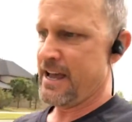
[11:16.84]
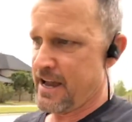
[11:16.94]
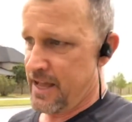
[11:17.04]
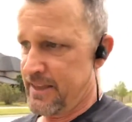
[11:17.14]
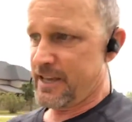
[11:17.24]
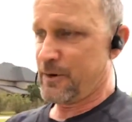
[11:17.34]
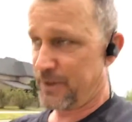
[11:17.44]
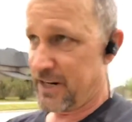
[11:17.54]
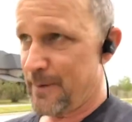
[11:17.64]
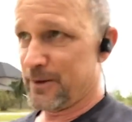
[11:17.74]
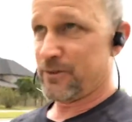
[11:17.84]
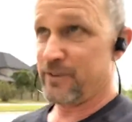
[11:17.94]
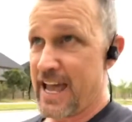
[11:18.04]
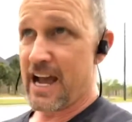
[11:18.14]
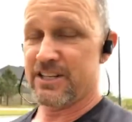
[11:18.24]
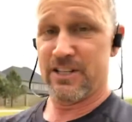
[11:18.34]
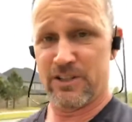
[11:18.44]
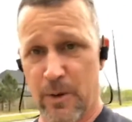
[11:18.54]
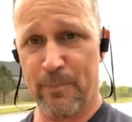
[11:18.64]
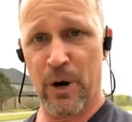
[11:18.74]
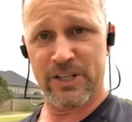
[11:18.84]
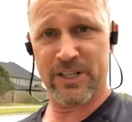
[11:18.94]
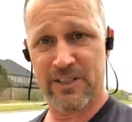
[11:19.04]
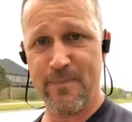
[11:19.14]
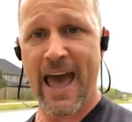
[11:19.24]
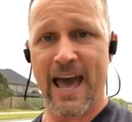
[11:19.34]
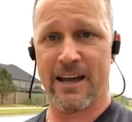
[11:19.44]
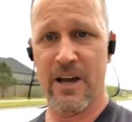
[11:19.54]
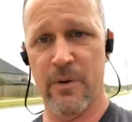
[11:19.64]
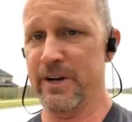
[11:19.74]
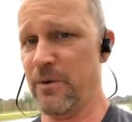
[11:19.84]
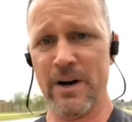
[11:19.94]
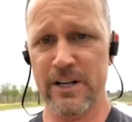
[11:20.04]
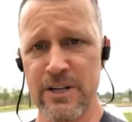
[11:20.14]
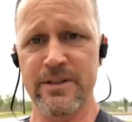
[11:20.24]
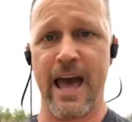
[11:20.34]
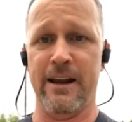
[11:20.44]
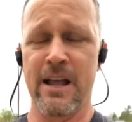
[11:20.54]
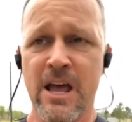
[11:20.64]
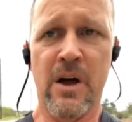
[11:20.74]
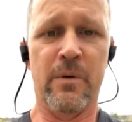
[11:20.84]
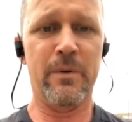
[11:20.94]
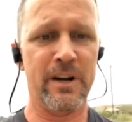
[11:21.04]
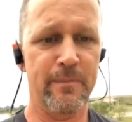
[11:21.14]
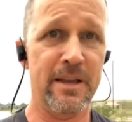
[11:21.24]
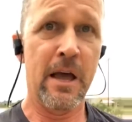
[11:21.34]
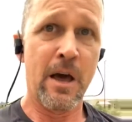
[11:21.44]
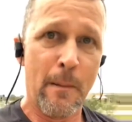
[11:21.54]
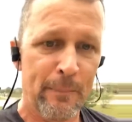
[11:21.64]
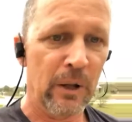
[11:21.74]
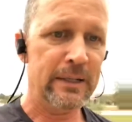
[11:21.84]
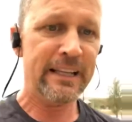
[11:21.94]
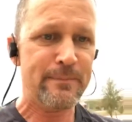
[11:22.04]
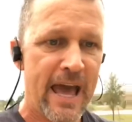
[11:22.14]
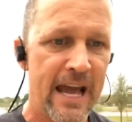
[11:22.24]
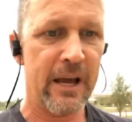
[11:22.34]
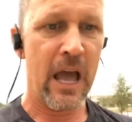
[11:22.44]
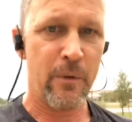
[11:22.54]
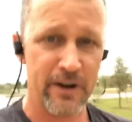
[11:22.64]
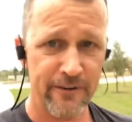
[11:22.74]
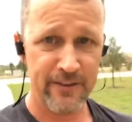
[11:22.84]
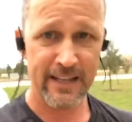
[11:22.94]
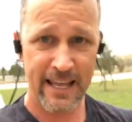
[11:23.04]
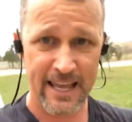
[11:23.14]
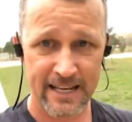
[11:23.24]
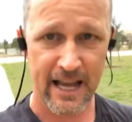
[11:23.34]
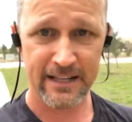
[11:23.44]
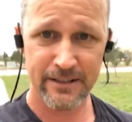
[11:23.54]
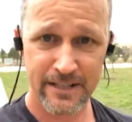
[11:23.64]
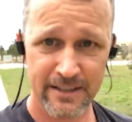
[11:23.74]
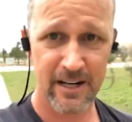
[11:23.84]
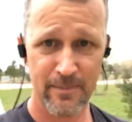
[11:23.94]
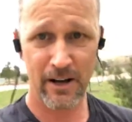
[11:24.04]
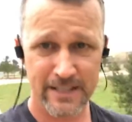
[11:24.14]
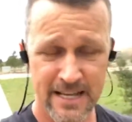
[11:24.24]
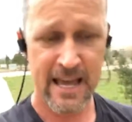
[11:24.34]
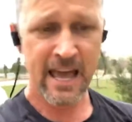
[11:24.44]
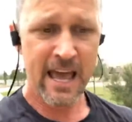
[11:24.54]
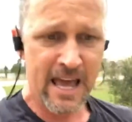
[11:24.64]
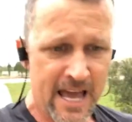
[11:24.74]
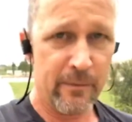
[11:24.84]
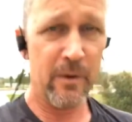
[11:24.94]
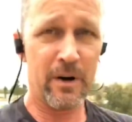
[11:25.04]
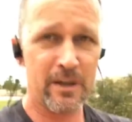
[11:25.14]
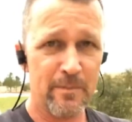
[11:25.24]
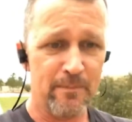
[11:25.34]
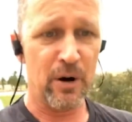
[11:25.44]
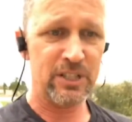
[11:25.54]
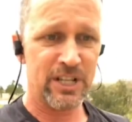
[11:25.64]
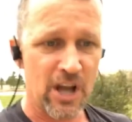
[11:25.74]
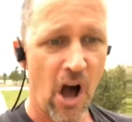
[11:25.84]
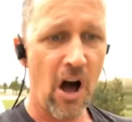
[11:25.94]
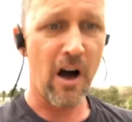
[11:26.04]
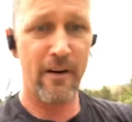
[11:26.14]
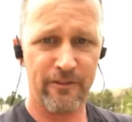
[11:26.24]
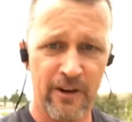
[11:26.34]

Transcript: the equal and opposite reaction is to push us back. We don't want to do that. We want to be pulling back when our feet hit underneath our body, and we want to be pushing off